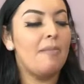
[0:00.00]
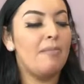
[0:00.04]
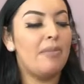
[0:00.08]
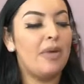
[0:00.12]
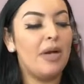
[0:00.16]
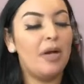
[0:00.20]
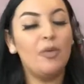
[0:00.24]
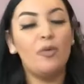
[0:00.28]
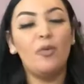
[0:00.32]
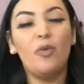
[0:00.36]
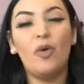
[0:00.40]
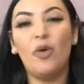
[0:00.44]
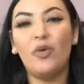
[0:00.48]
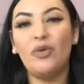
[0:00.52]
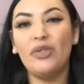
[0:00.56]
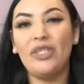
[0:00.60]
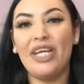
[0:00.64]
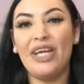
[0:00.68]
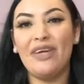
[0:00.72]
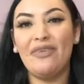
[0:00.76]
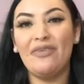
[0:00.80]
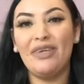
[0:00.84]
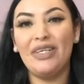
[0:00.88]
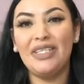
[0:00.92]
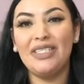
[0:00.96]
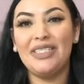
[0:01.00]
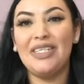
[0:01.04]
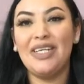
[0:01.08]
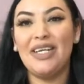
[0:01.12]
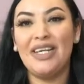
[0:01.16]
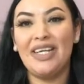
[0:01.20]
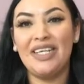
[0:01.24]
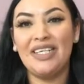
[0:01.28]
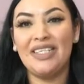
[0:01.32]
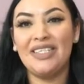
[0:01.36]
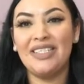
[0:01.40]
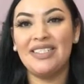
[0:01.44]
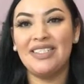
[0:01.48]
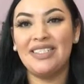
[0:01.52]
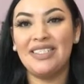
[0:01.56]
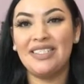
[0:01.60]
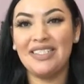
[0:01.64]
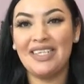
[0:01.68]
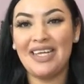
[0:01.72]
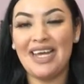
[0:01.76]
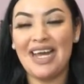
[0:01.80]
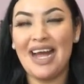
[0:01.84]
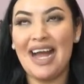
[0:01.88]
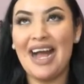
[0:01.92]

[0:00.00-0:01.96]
but won't ever tell us.